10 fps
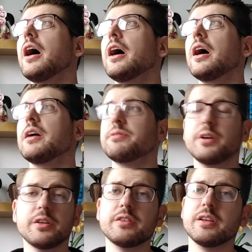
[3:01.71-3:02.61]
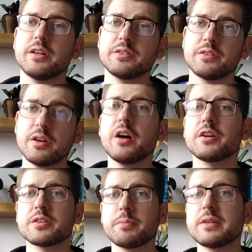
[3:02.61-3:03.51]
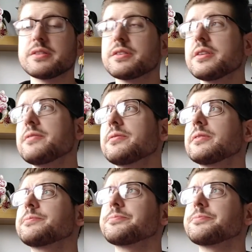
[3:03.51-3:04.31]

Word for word: Uh, fertilizers are expensive.